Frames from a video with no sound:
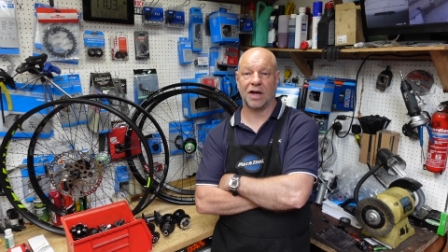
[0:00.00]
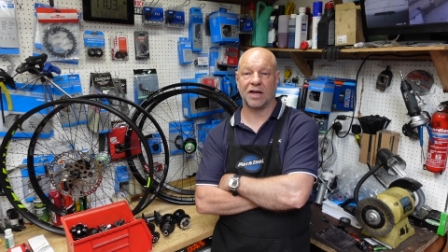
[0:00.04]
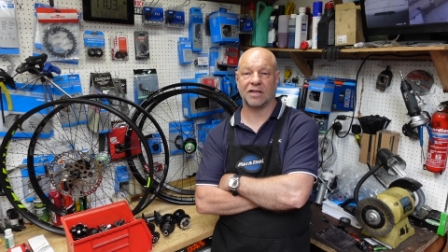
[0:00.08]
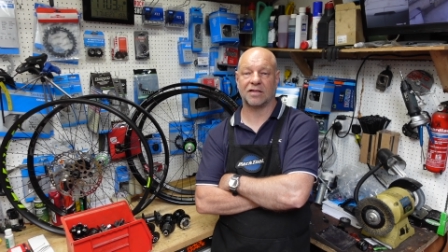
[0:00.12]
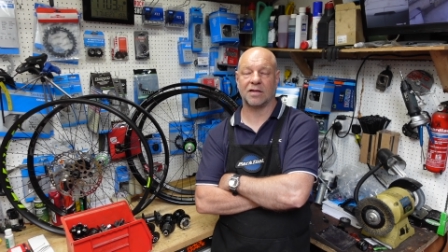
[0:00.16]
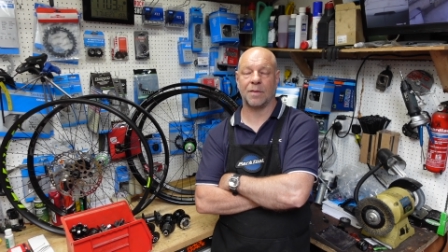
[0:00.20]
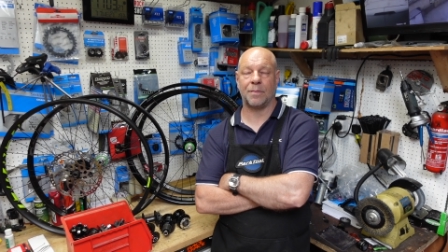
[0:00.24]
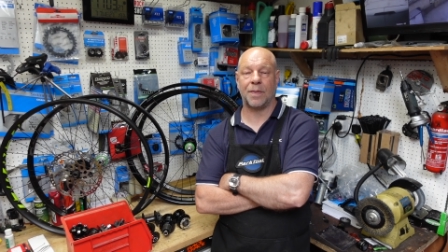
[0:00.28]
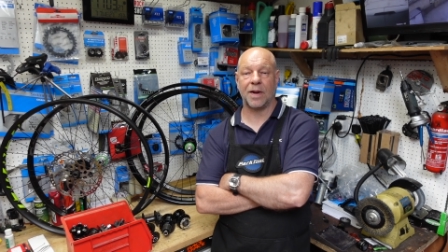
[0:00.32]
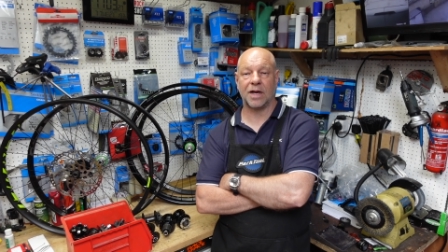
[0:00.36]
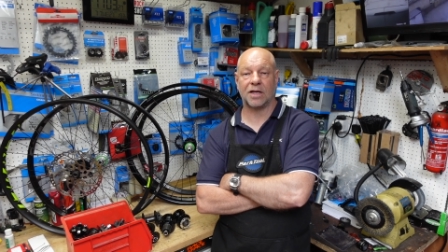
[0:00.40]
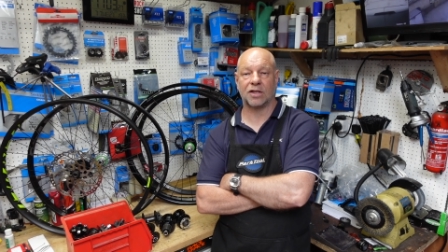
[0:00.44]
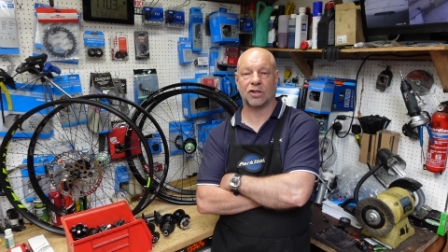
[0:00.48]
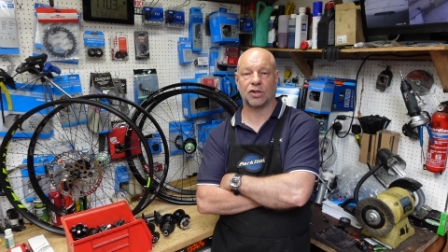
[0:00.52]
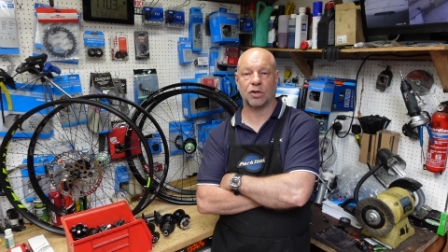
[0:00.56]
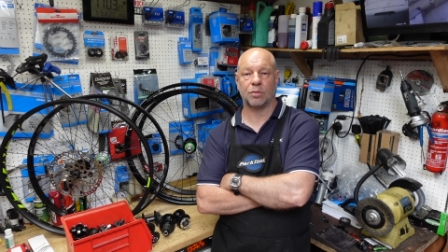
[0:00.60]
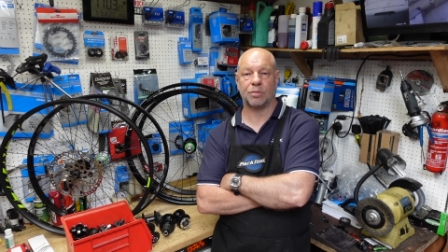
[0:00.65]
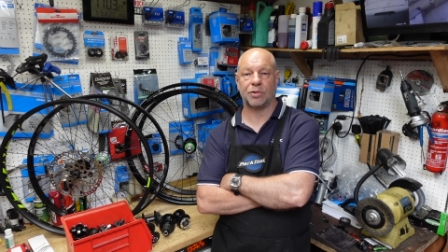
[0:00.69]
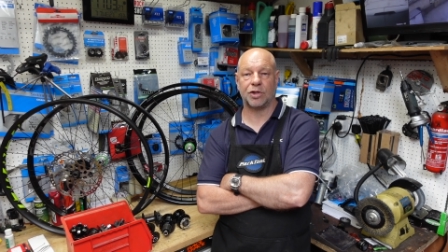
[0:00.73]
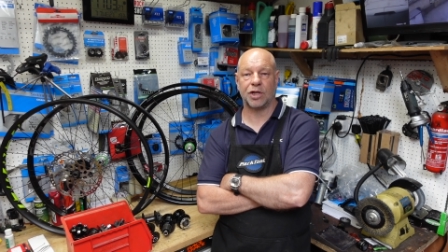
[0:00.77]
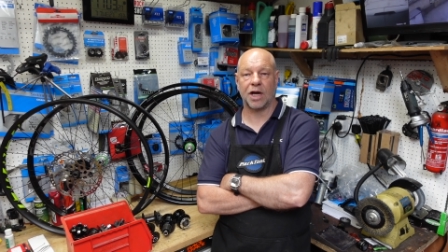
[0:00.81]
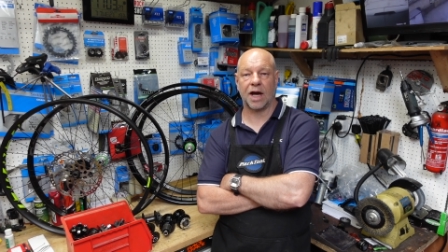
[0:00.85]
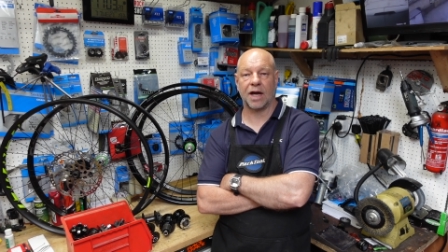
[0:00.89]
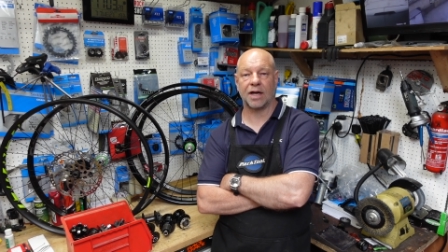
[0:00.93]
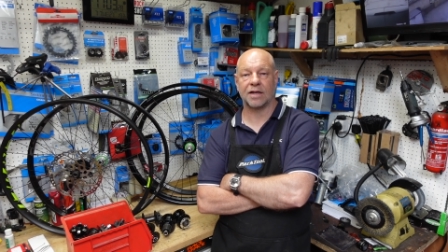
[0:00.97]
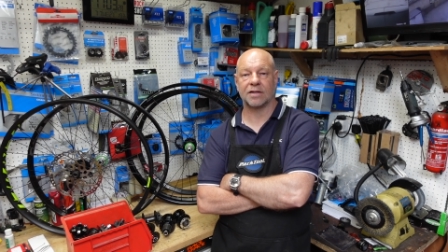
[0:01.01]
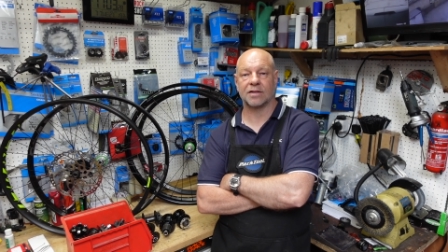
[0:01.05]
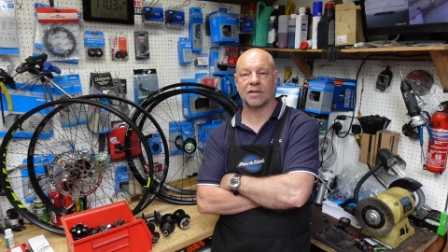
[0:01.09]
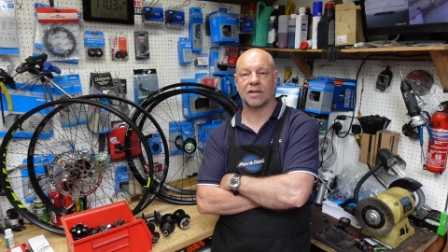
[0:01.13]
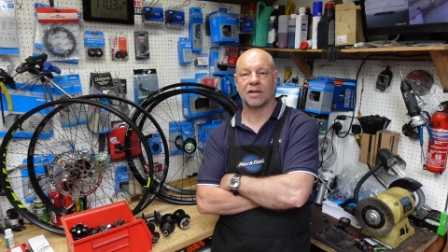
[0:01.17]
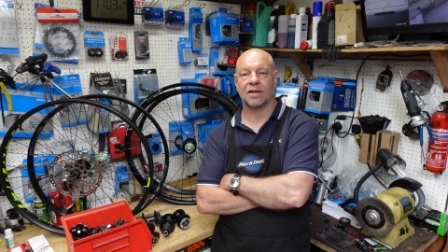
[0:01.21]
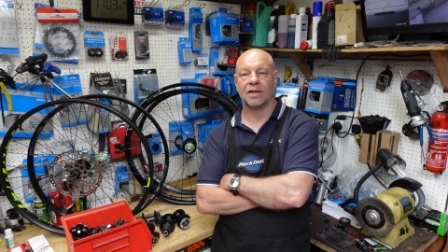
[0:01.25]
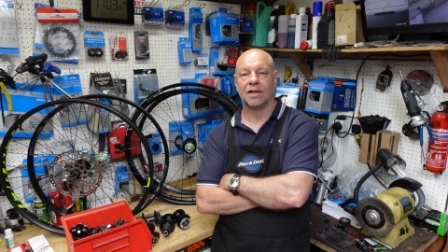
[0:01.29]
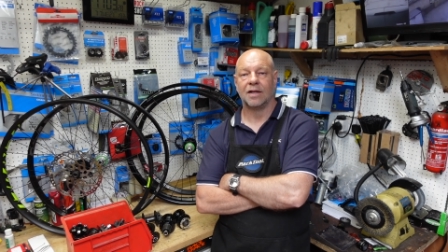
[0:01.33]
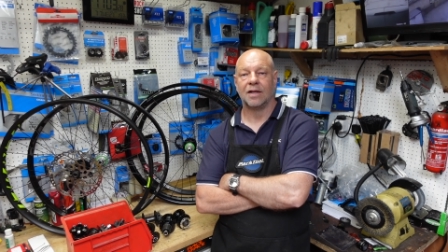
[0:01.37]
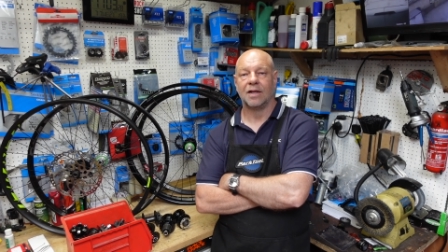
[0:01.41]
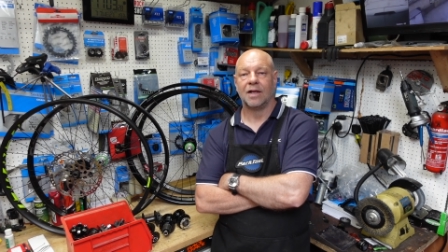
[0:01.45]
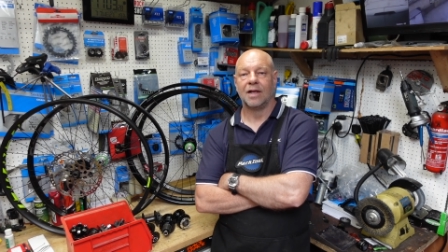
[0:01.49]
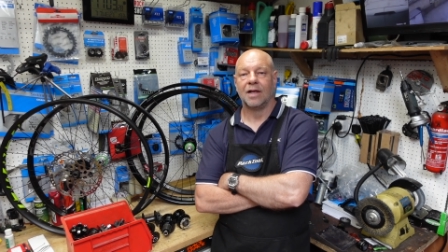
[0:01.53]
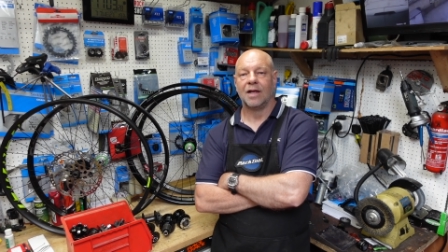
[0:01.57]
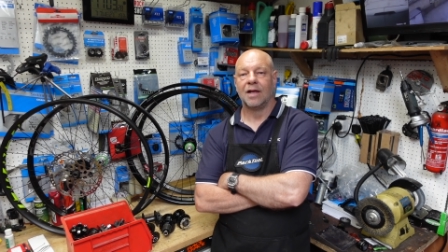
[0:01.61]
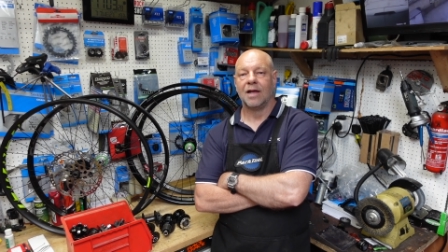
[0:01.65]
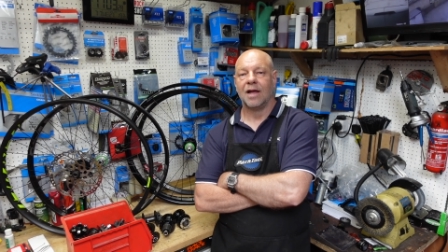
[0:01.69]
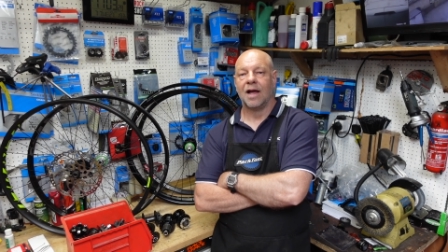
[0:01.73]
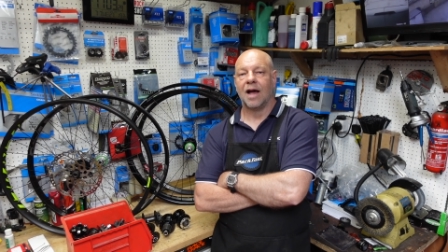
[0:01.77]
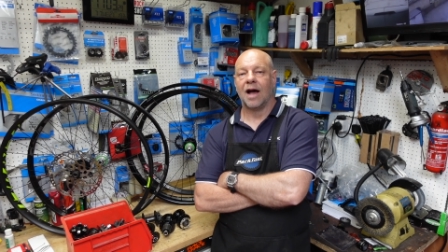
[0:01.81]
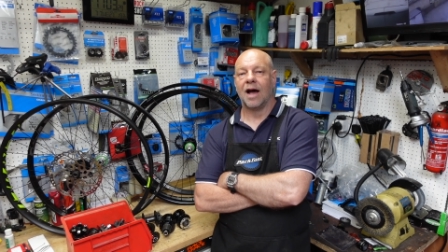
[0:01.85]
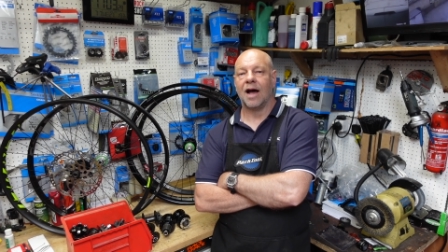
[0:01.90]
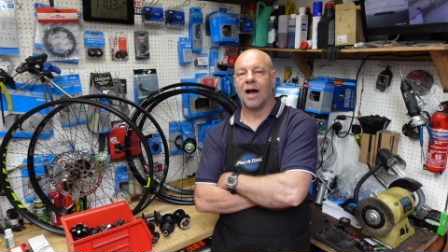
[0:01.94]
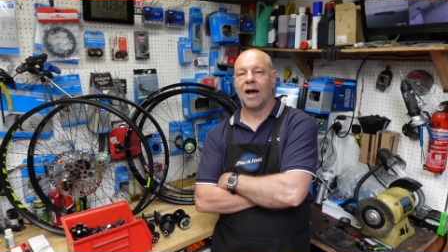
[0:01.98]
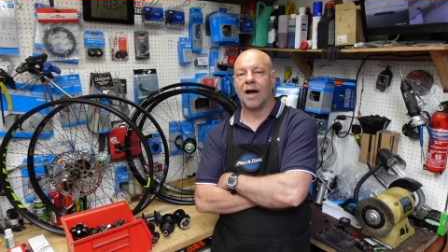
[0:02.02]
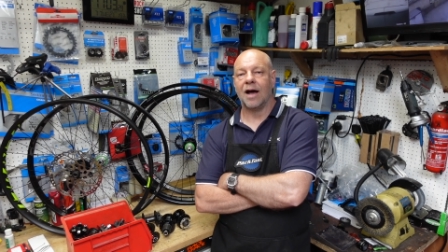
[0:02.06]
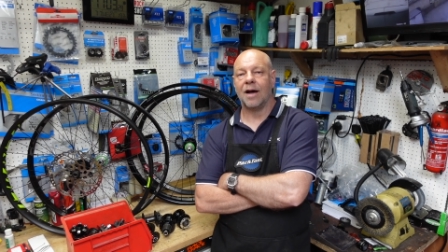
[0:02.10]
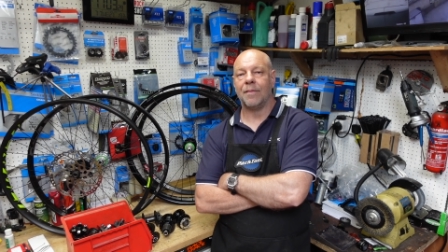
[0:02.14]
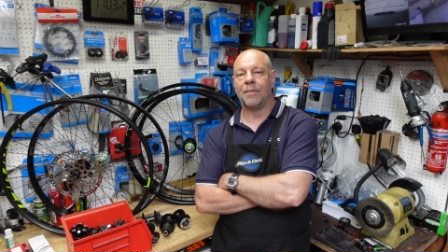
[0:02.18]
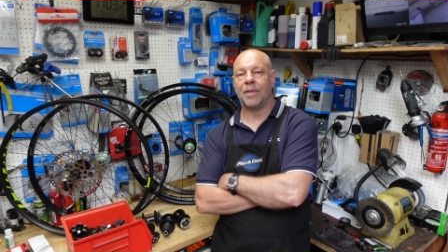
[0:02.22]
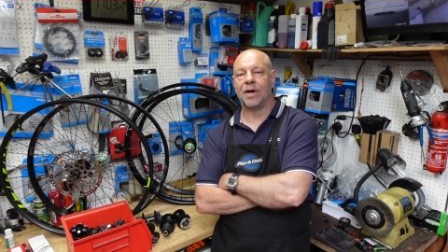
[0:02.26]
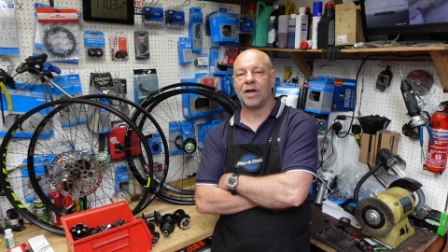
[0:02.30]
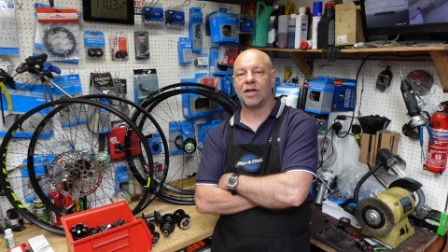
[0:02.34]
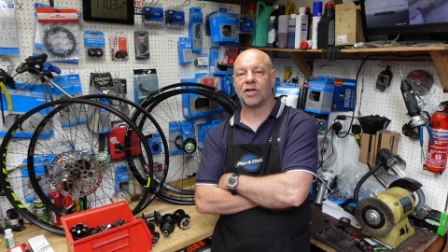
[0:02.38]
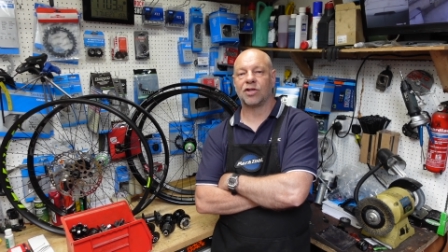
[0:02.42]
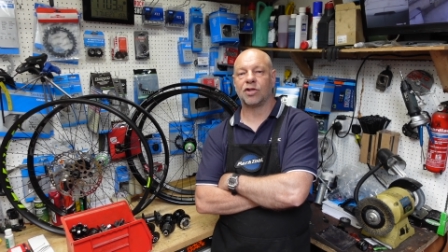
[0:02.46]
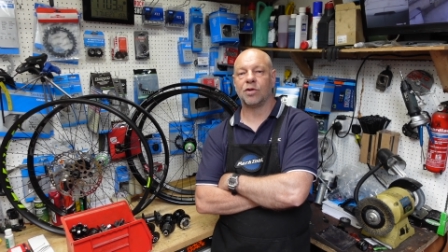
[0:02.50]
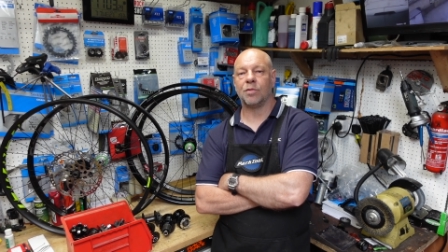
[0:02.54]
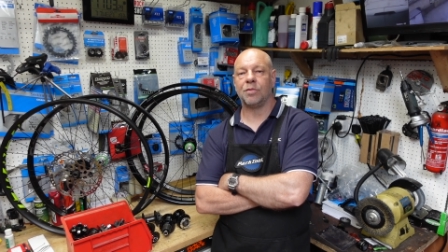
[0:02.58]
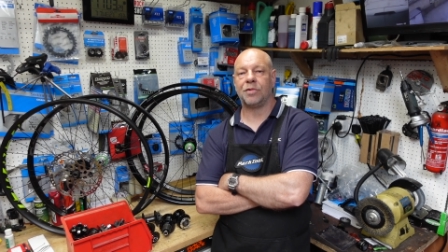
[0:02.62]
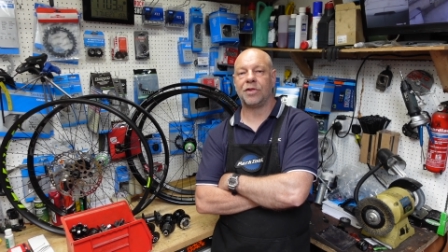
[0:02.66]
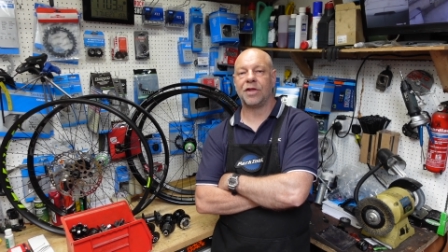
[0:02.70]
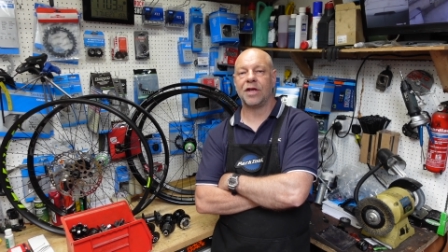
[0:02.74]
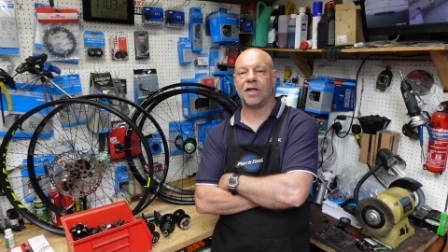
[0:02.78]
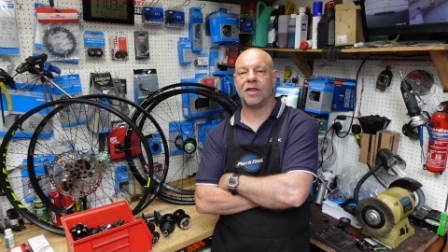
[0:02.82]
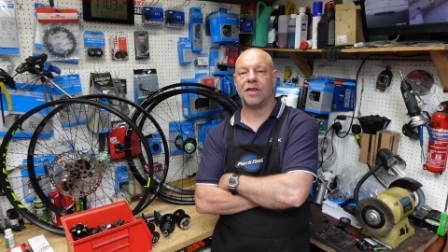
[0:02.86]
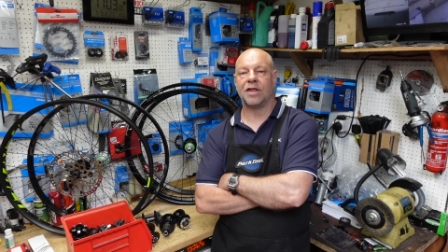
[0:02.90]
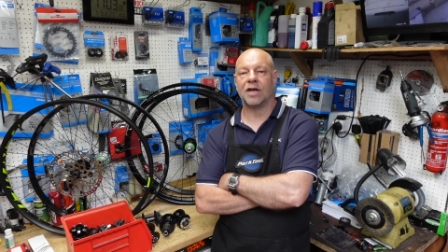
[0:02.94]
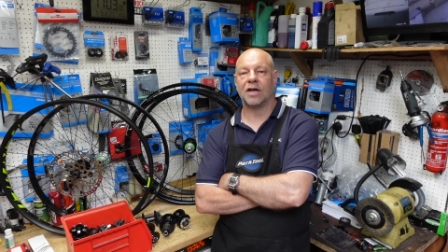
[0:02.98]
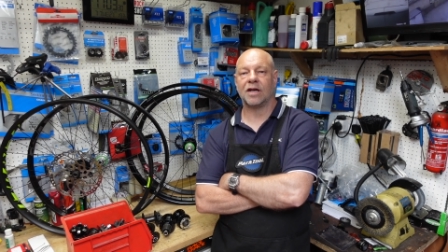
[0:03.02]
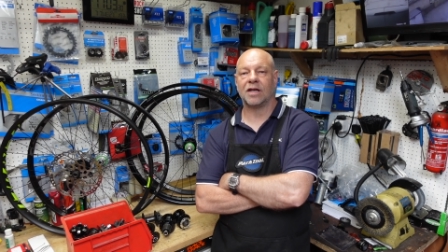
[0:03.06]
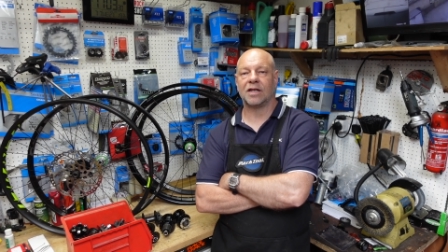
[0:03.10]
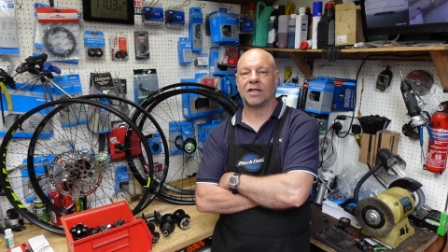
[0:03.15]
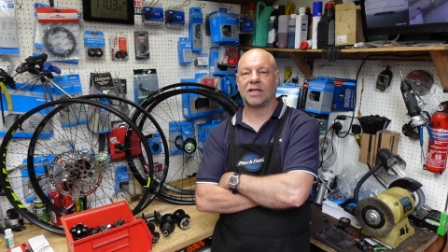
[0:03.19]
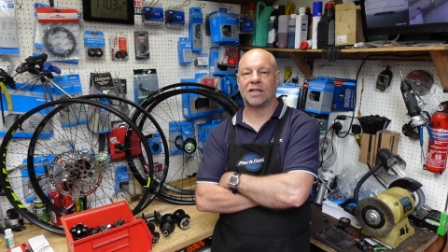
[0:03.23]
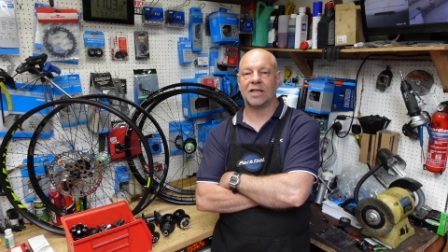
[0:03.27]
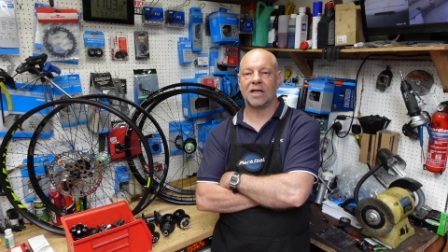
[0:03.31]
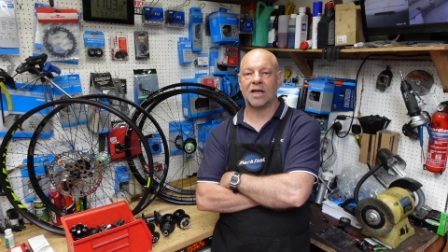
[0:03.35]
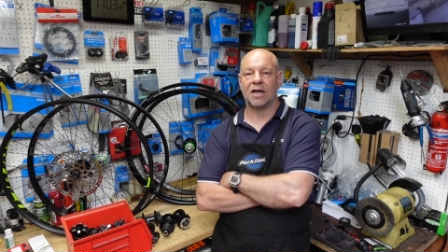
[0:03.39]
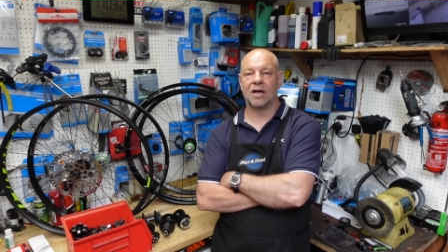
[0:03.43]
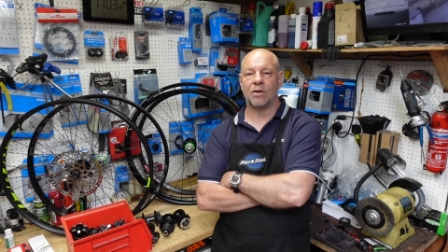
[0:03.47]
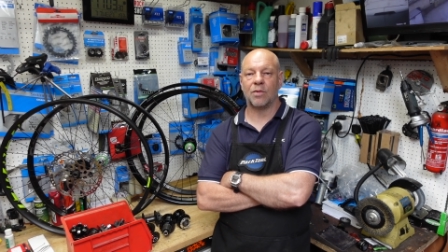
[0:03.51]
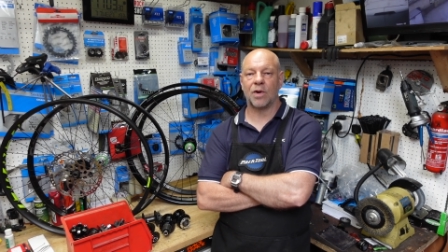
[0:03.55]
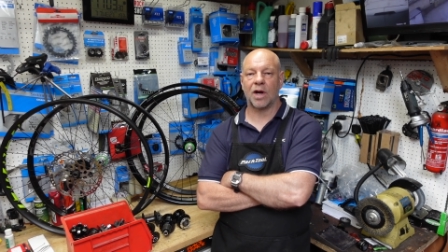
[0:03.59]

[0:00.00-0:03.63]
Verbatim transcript: It's a big subject, uh, but it's something that uh,